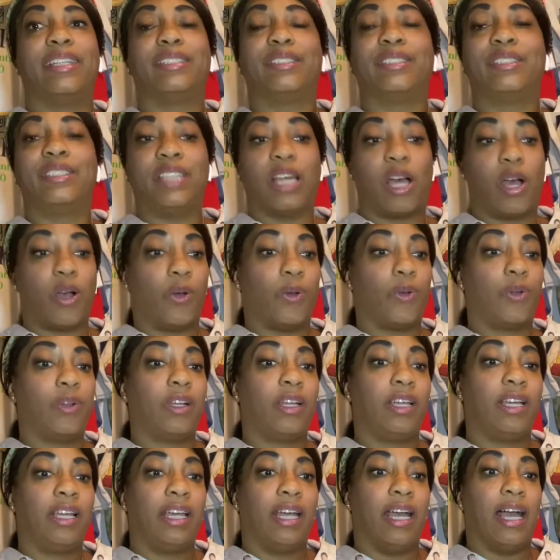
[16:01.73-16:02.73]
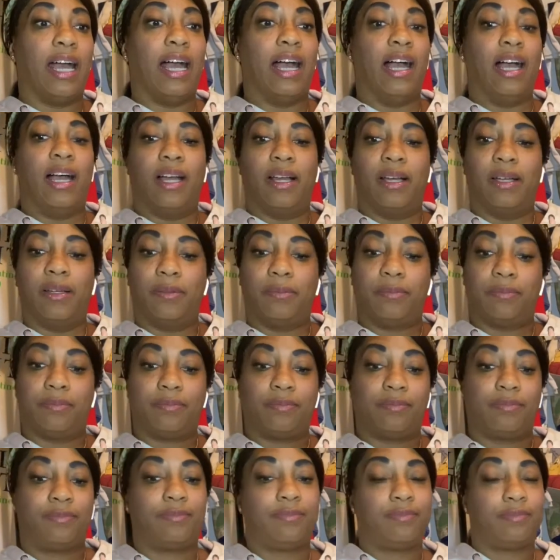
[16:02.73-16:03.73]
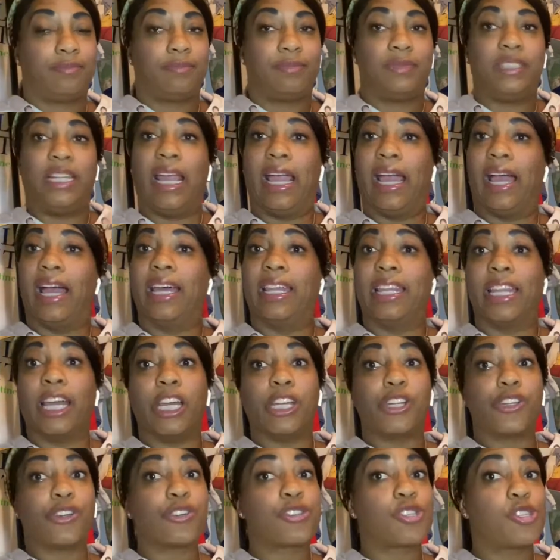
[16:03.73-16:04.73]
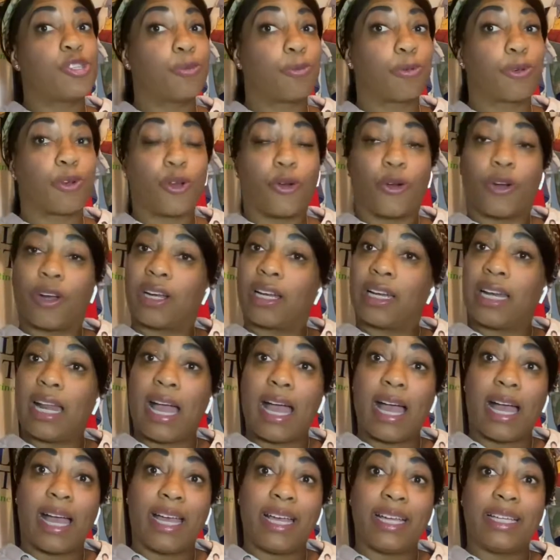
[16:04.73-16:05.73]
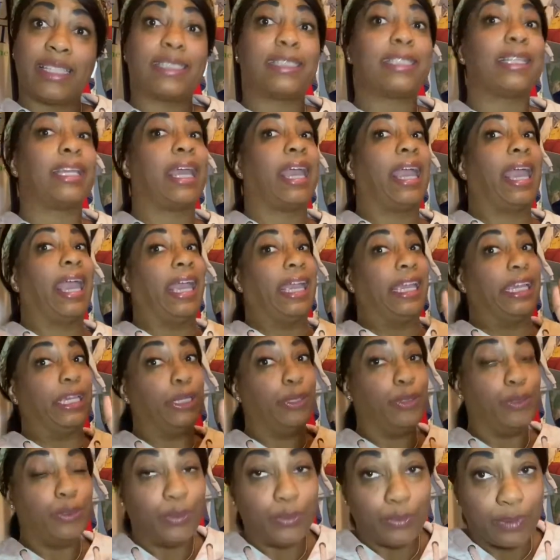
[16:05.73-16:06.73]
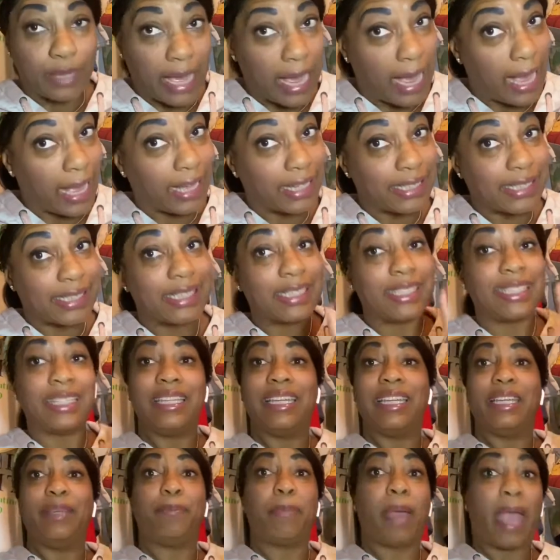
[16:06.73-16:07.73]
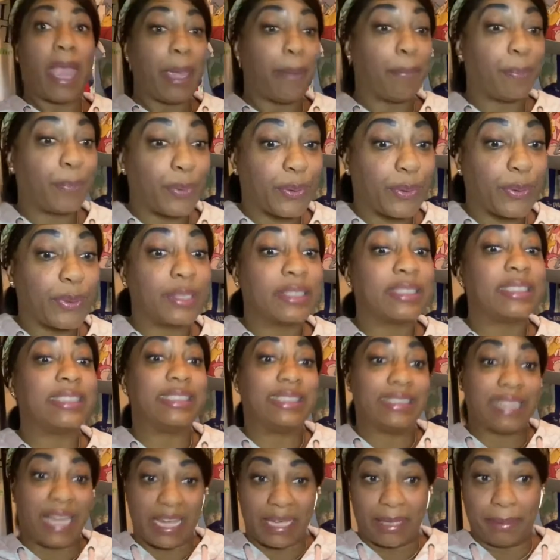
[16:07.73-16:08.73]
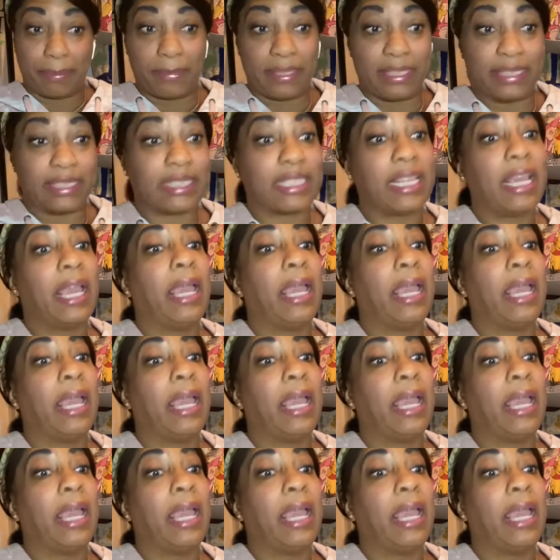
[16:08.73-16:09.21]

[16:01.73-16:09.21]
so um yeah, unless you're super organized and you do not need paper statements.